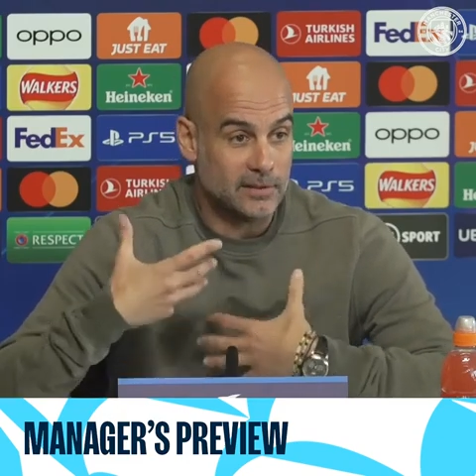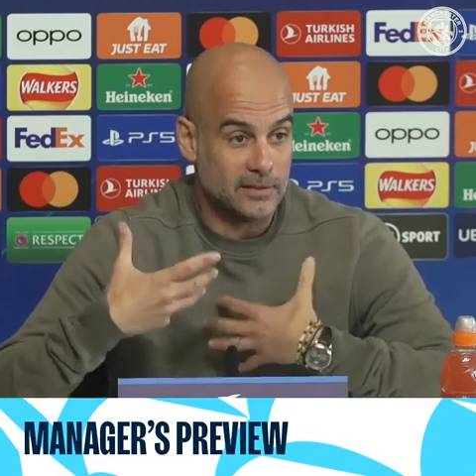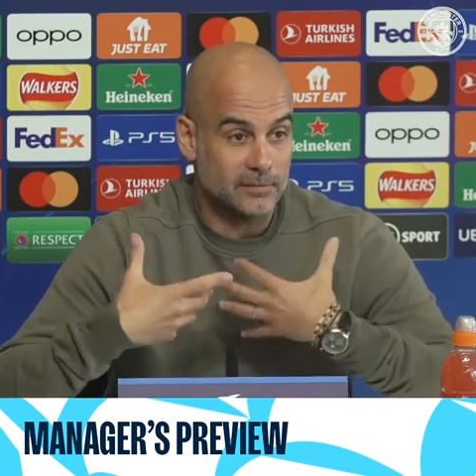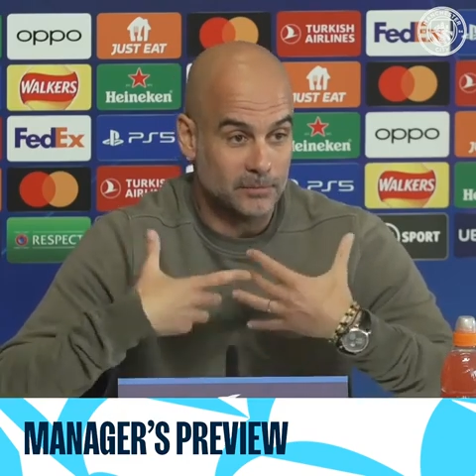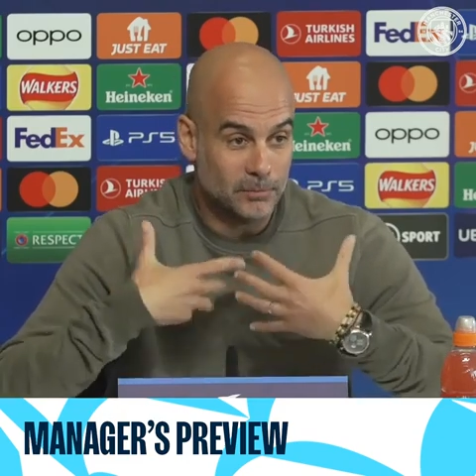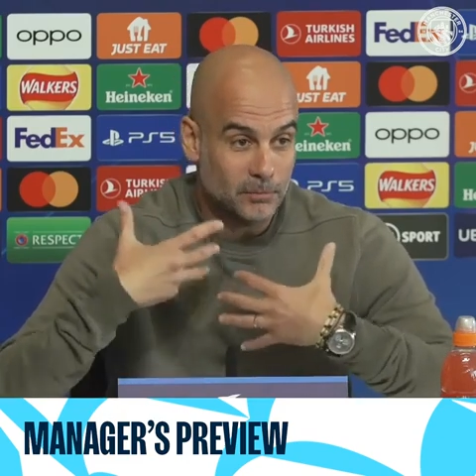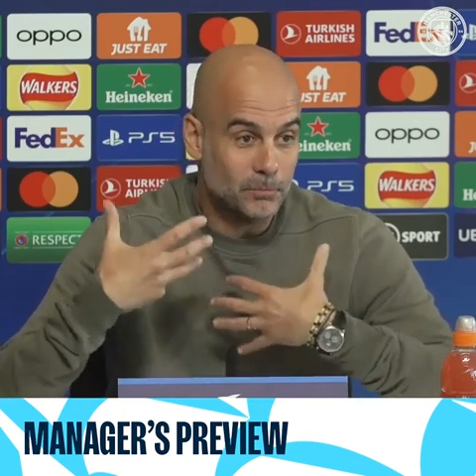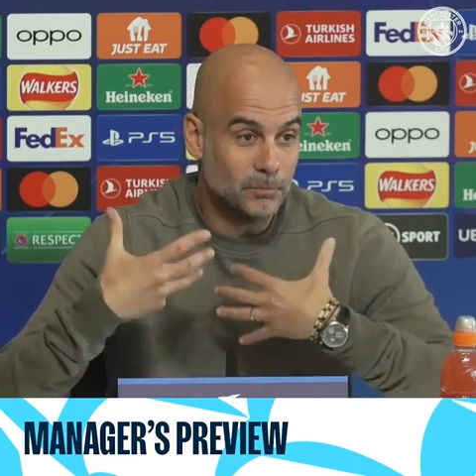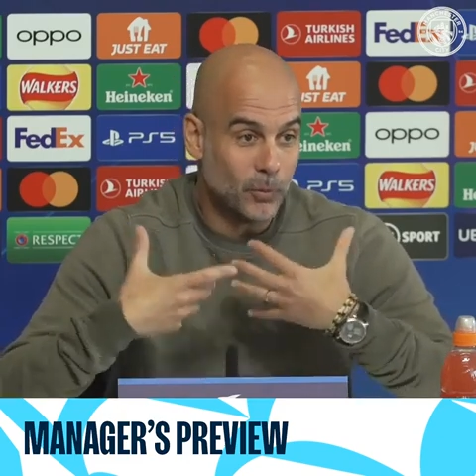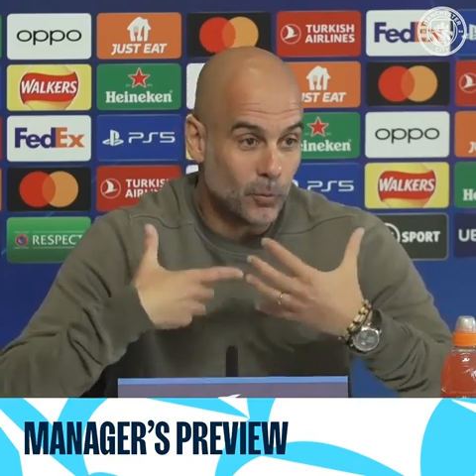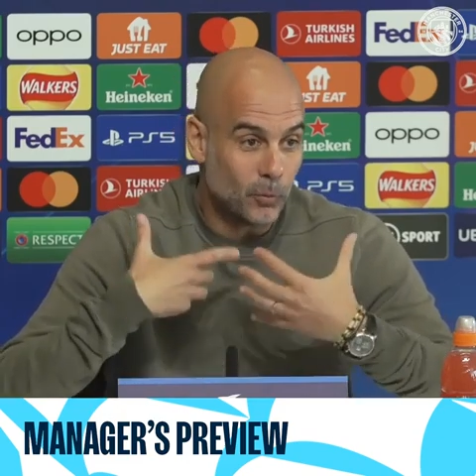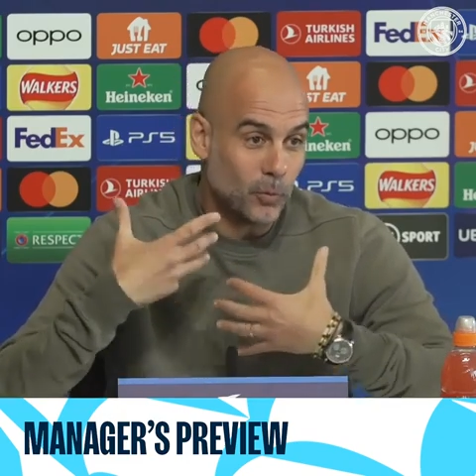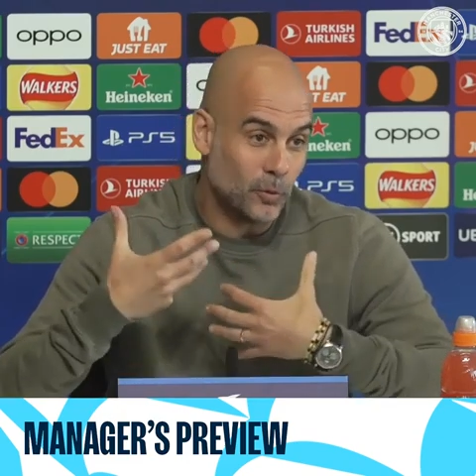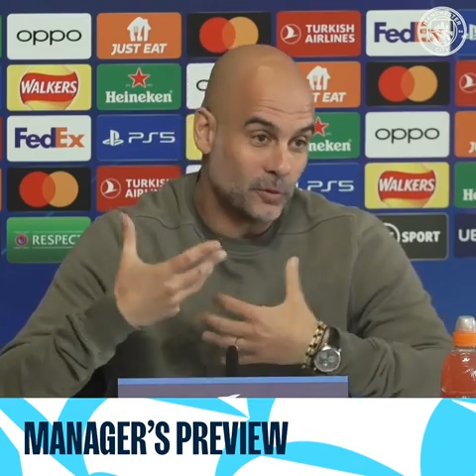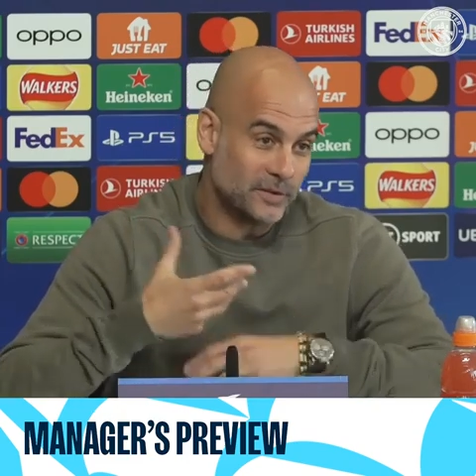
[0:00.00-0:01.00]
more
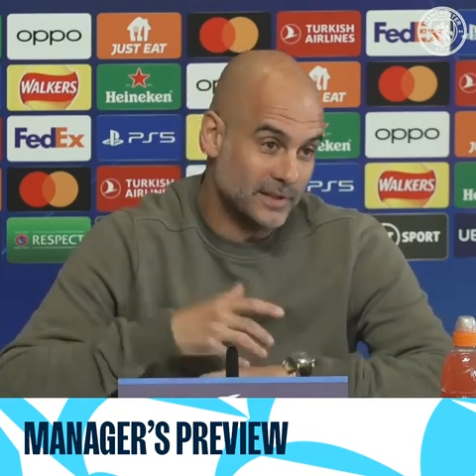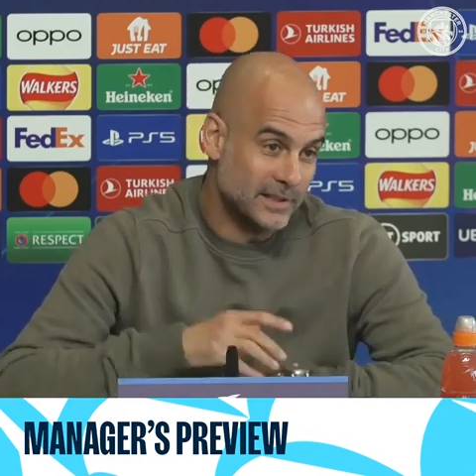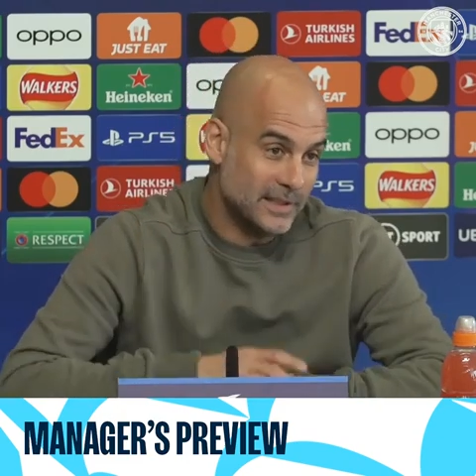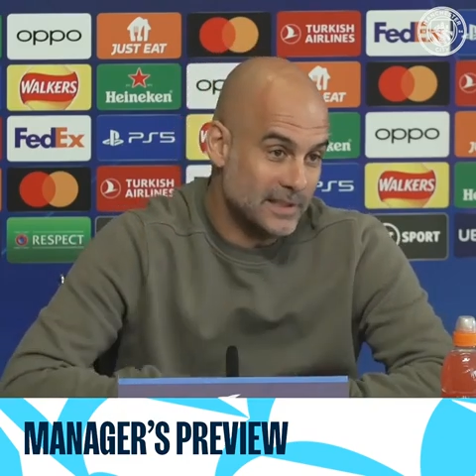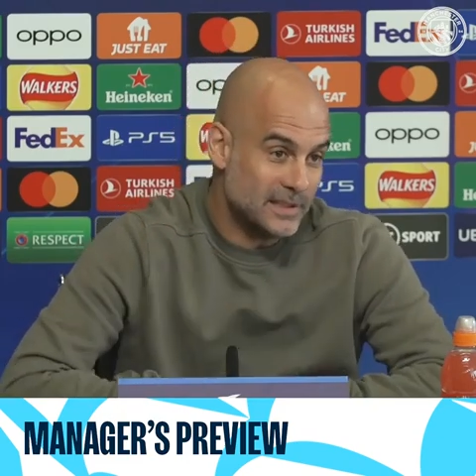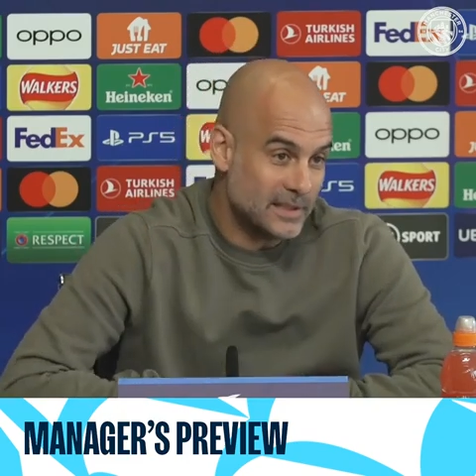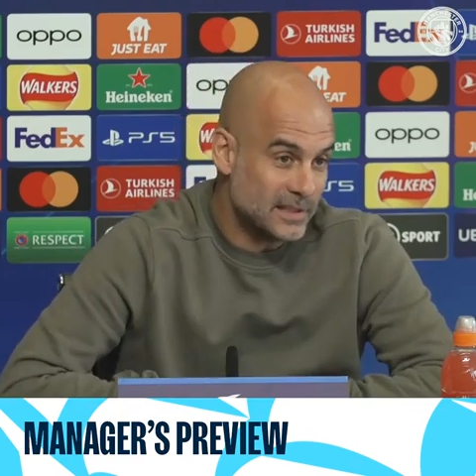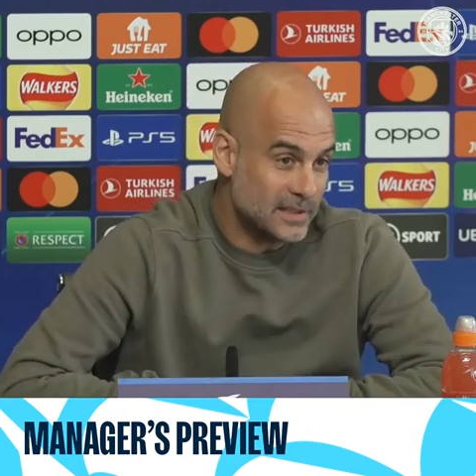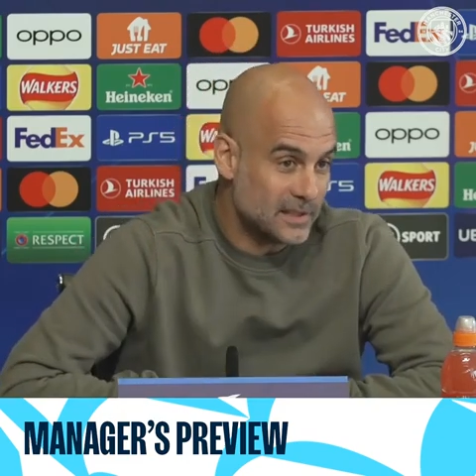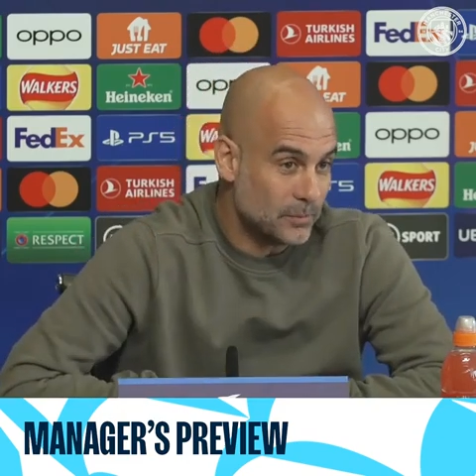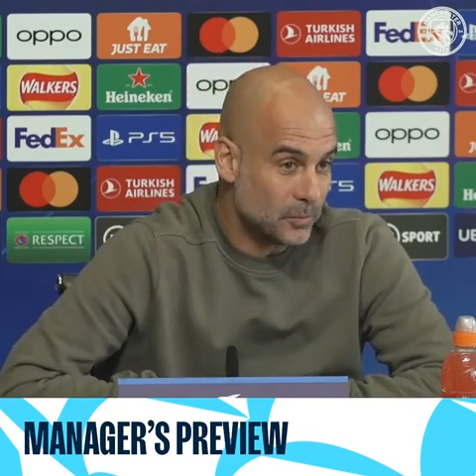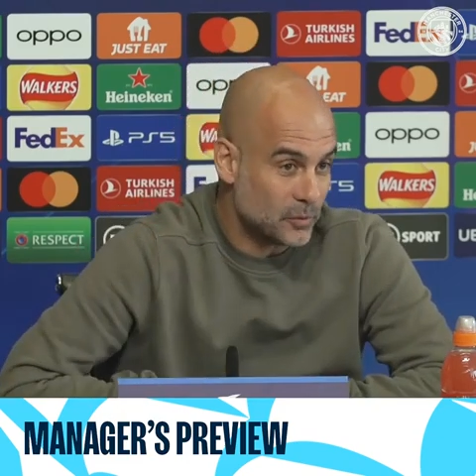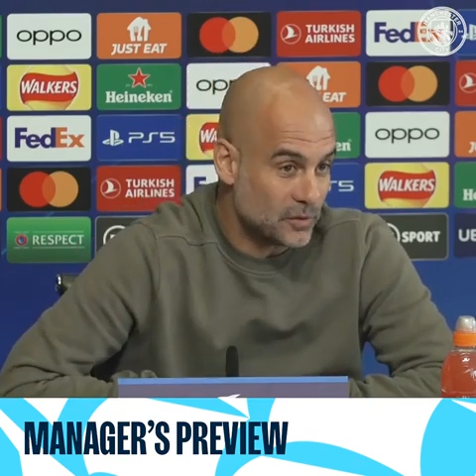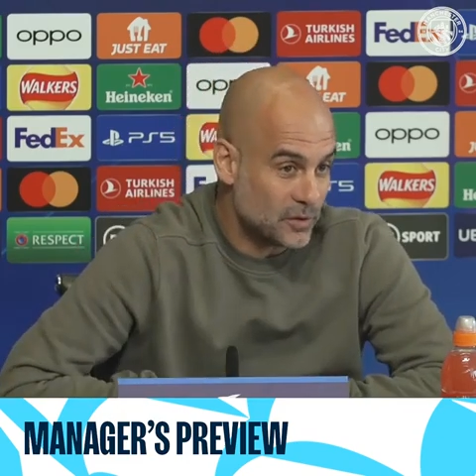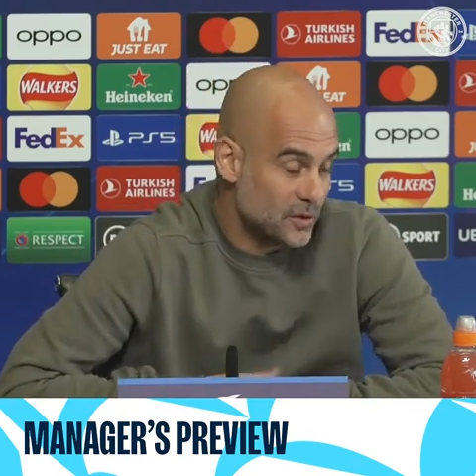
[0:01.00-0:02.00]
balls in easy
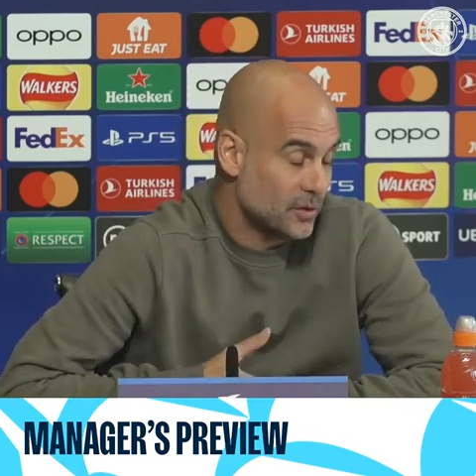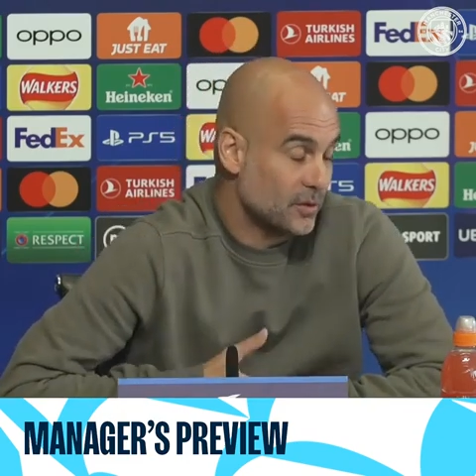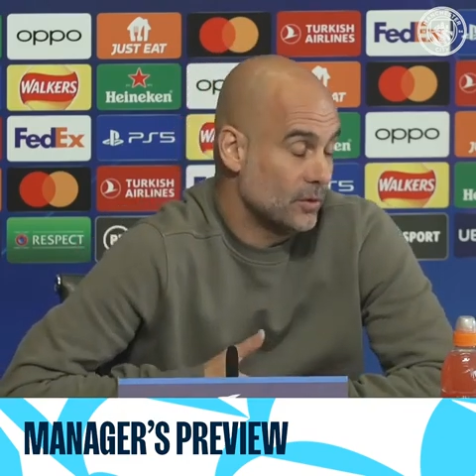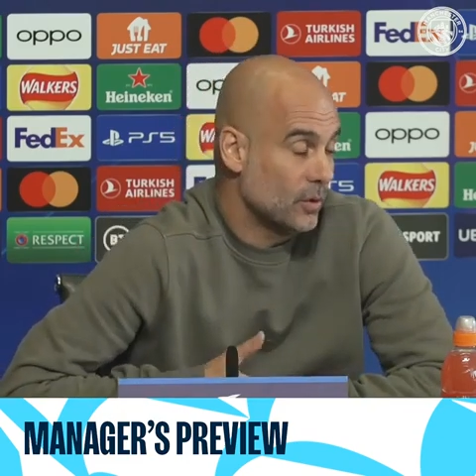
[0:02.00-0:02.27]
position,